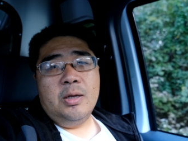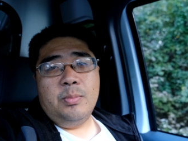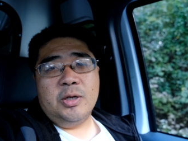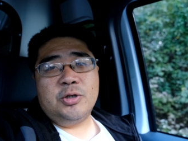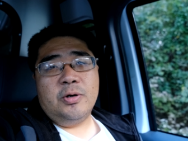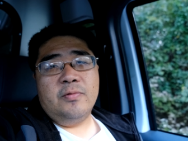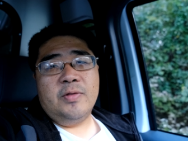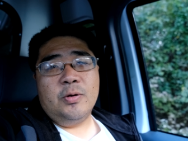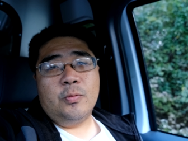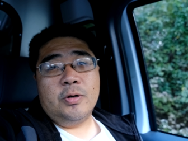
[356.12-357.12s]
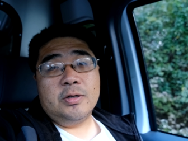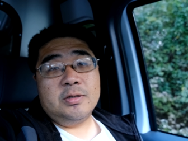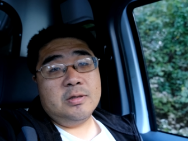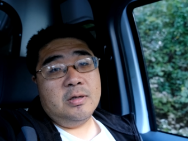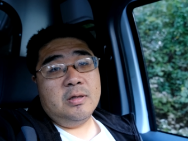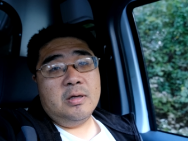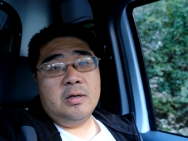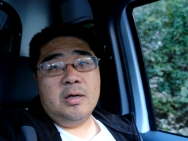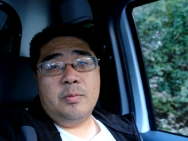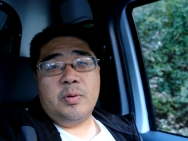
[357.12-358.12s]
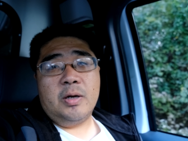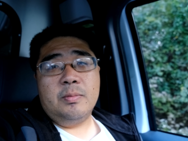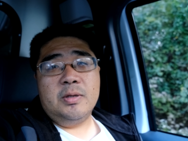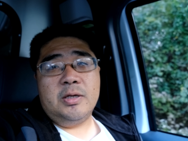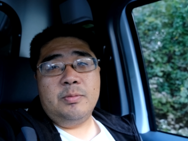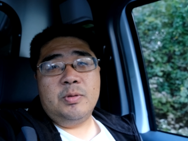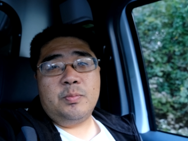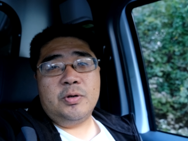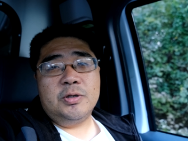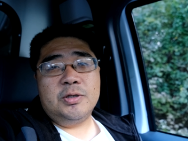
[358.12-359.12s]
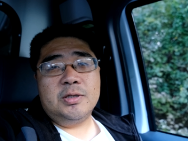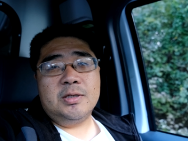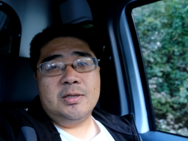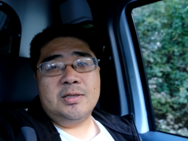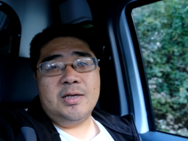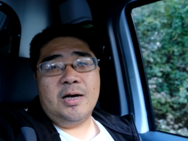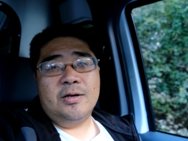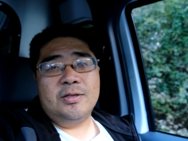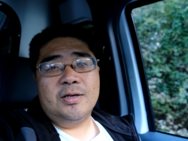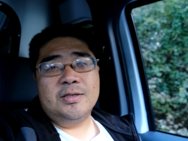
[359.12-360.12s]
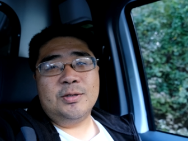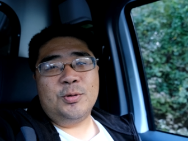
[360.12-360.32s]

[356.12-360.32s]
make sure everything works, and then I'll probably keep the purchase and see how it does in